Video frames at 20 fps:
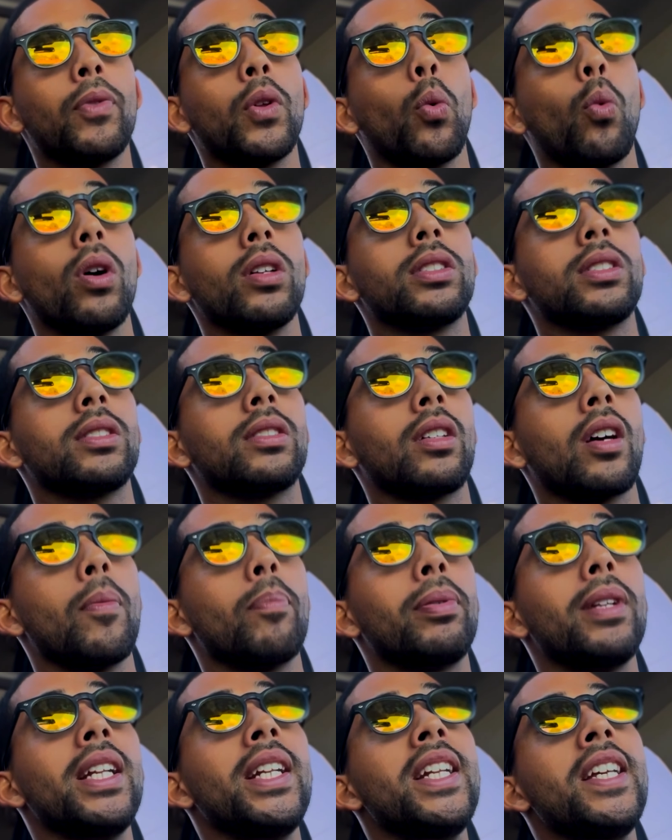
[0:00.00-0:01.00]
was
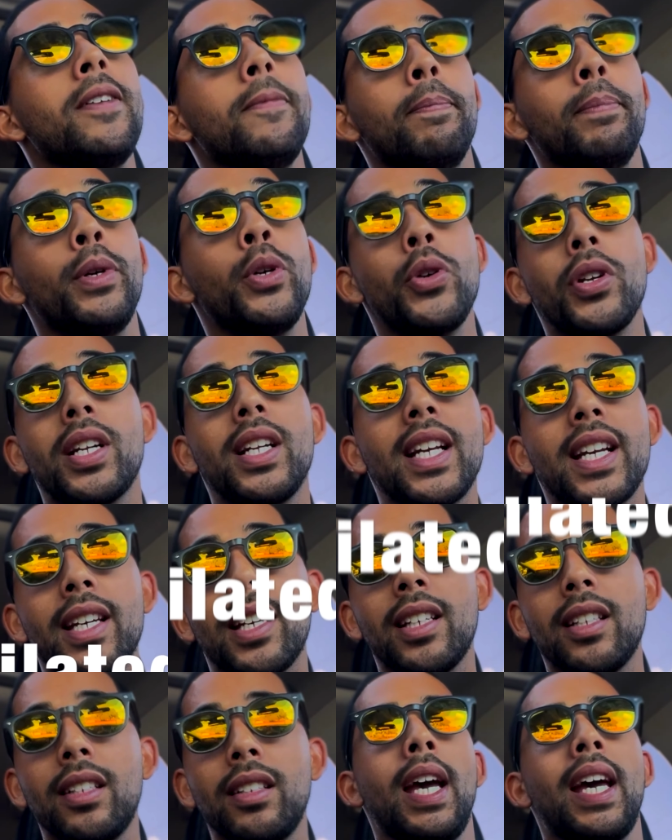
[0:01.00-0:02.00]
completely
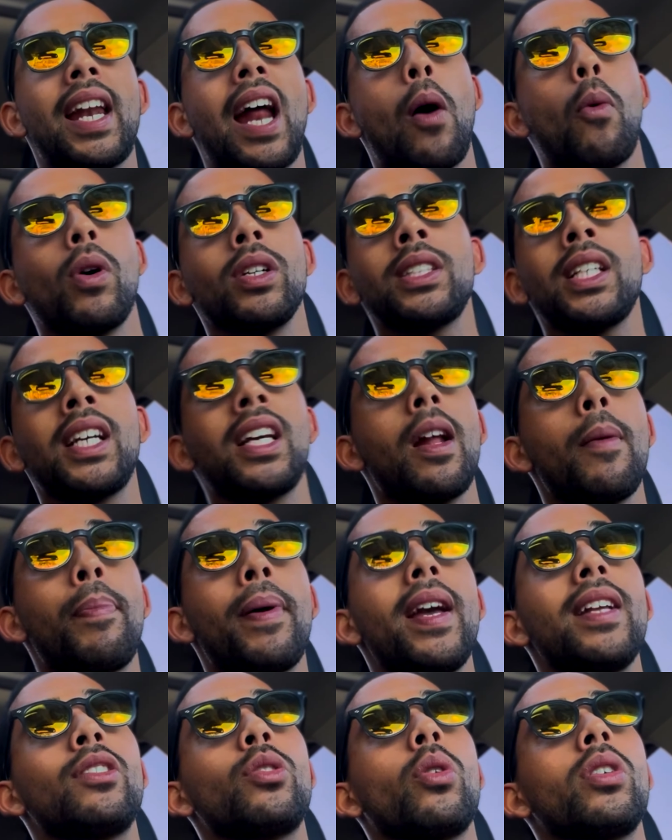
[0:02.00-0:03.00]
mutilated and I wasn't gonna
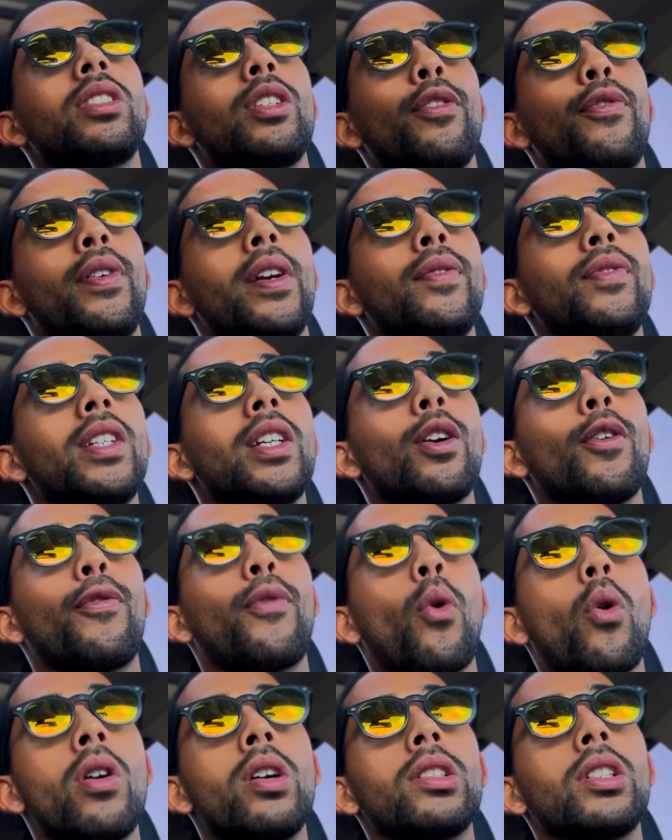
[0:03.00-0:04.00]
pay 250 to
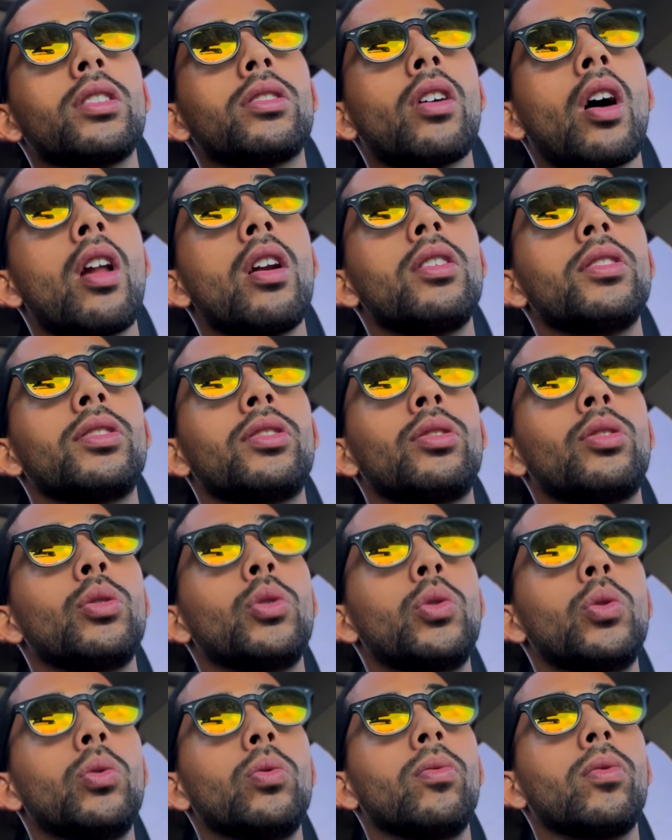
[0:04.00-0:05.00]
400 dollars
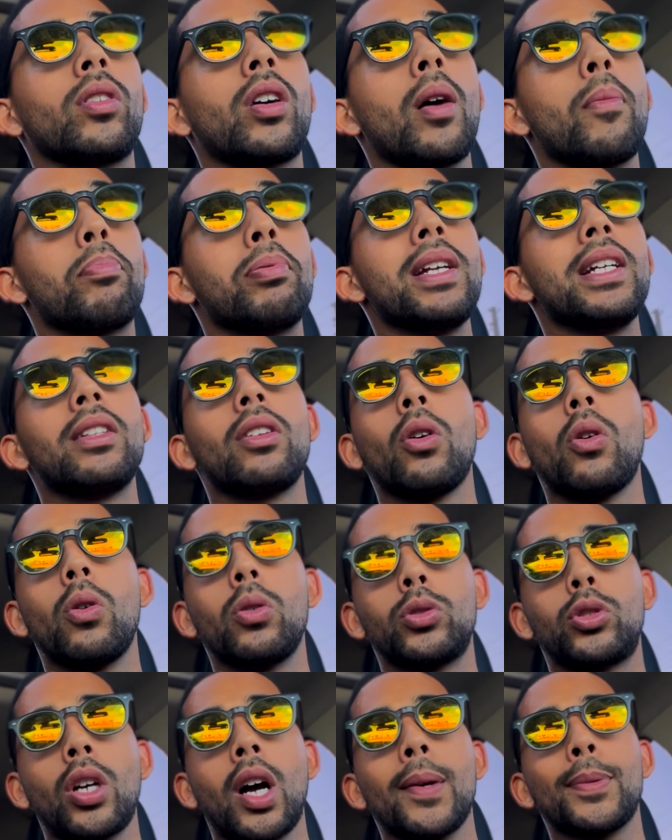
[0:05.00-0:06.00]
to complete the whole
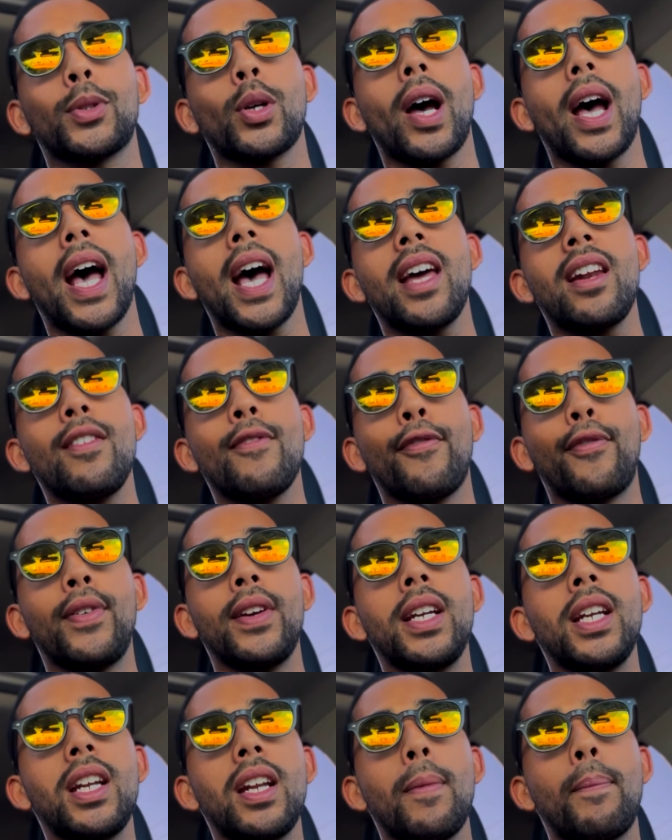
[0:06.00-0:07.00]
job so I had
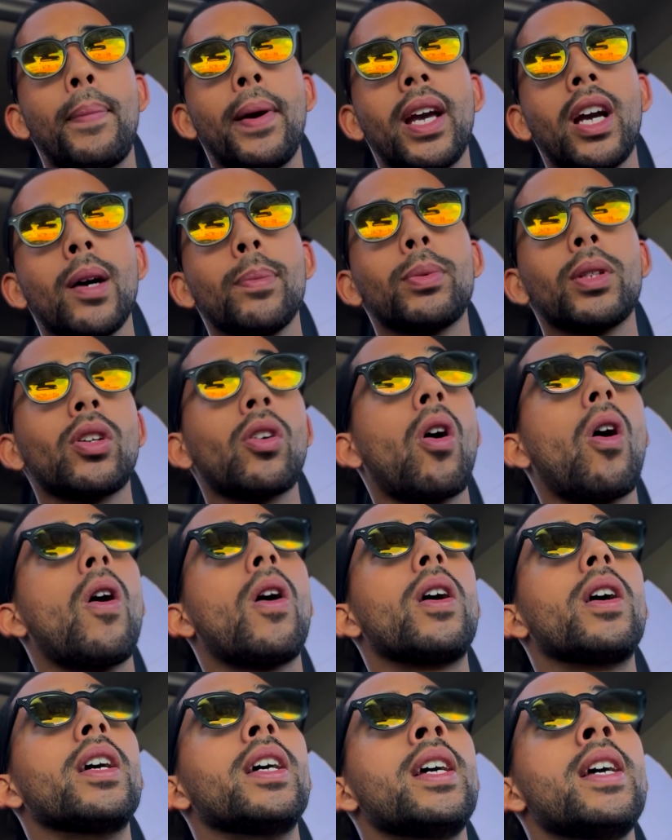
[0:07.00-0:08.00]
Infiniti pick up the
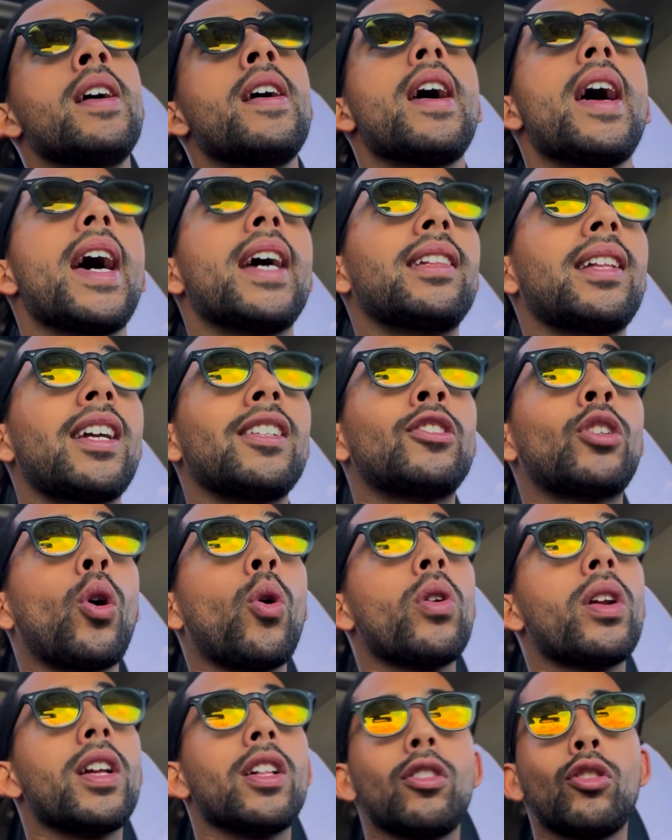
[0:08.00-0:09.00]
car and they
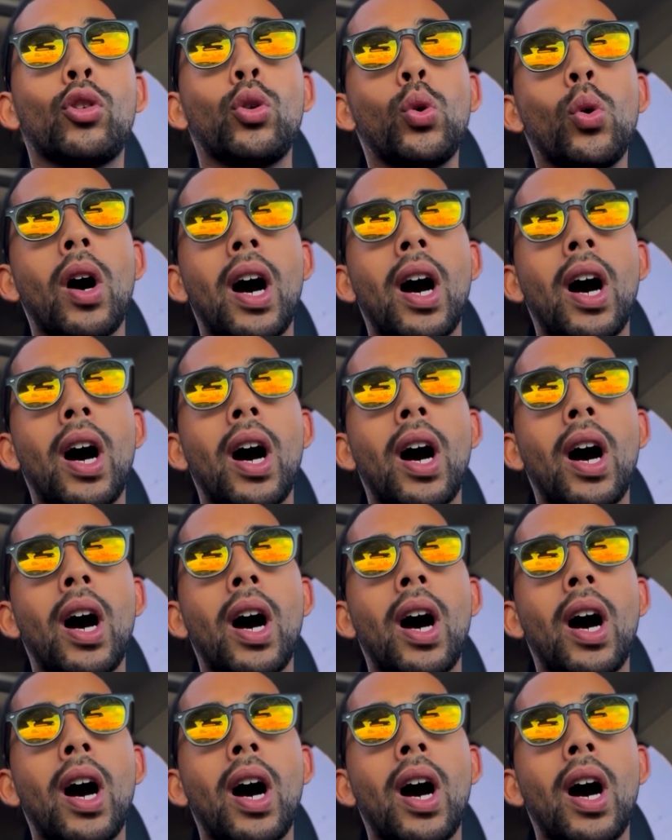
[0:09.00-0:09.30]
towed it two